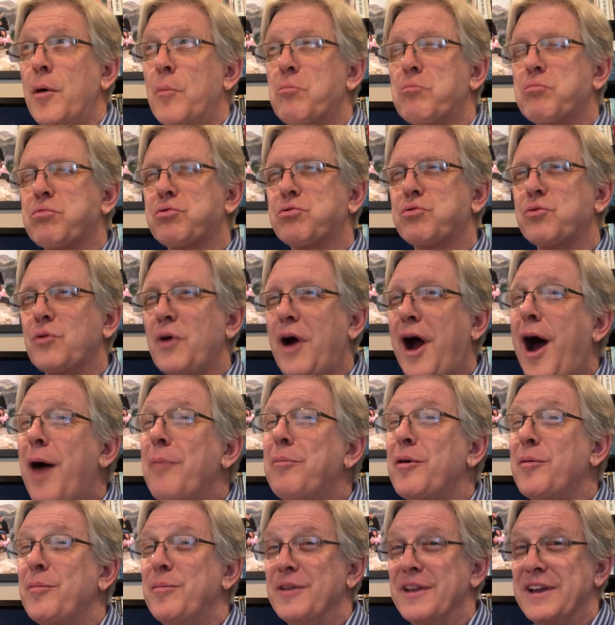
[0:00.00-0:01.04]

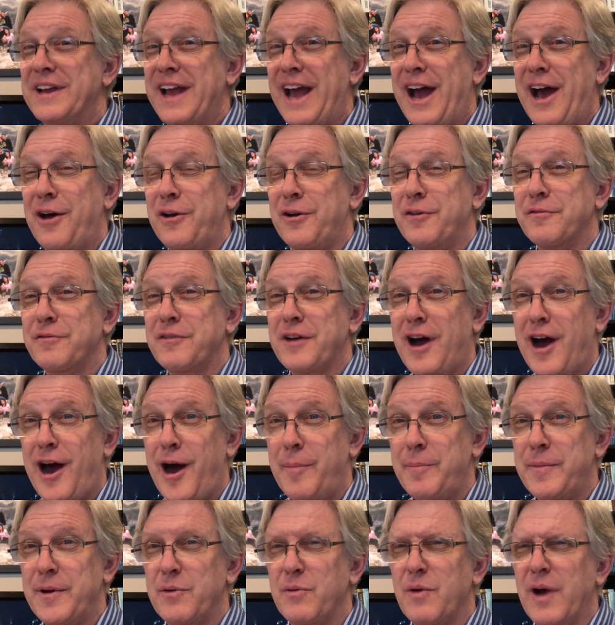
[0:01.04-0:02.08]
probably out of
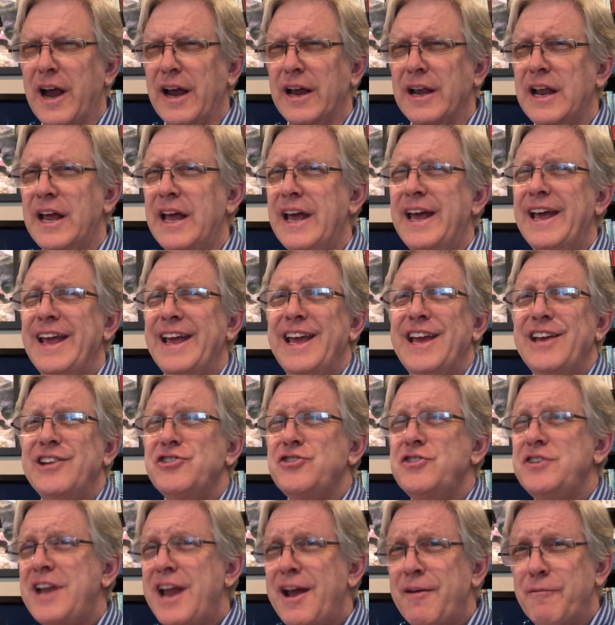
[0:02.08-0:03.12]
copyright. It
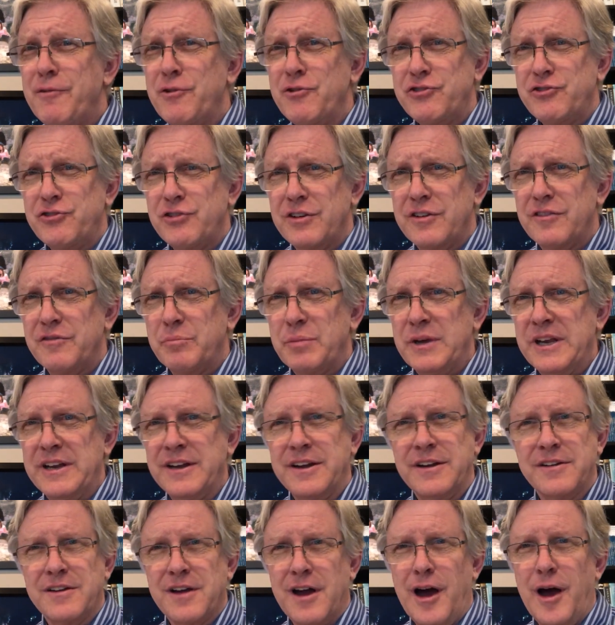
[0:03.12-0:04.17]
never should have been
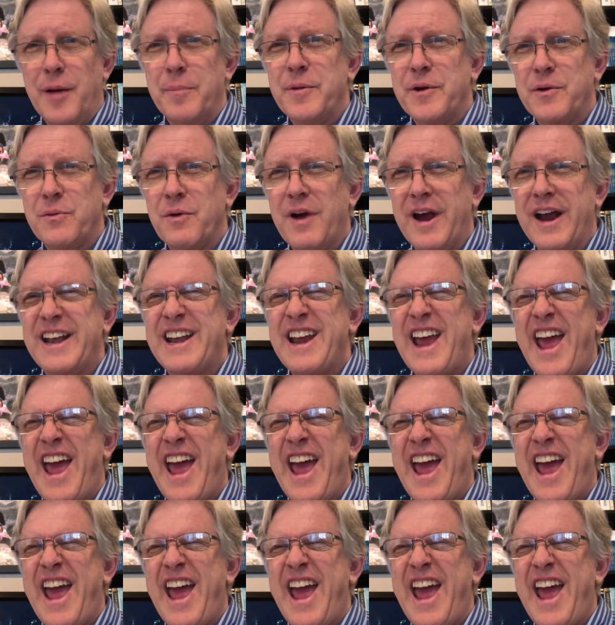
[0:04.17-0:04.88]
in copyright